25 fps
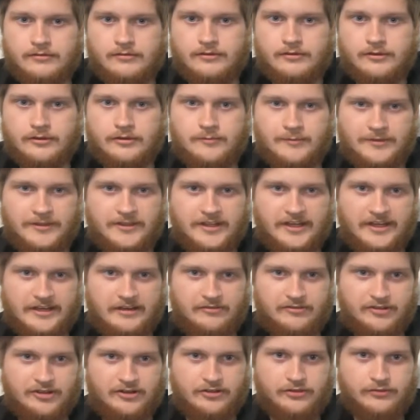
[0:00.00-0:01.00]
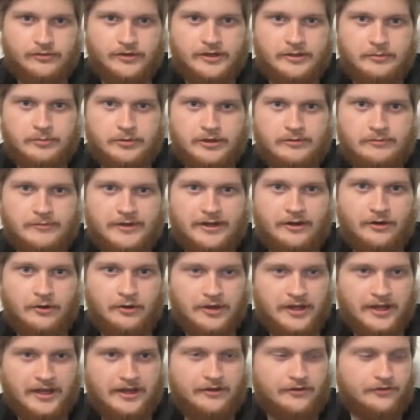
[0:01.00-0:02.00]
You mean like I'm going to 3D print my
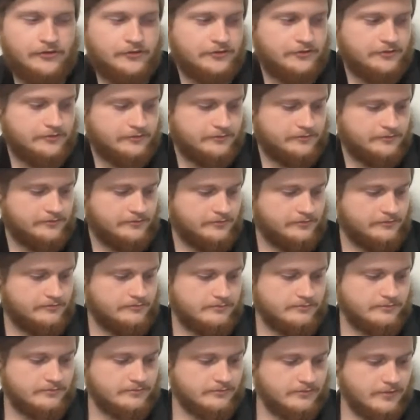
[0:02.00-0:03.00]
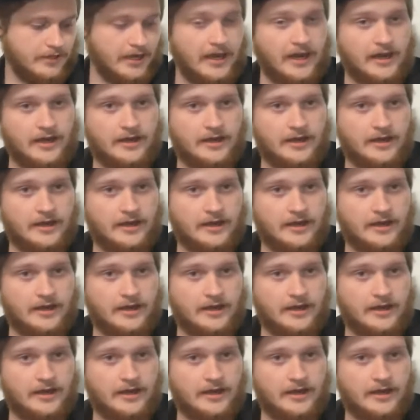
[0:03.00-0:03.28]
whole house? I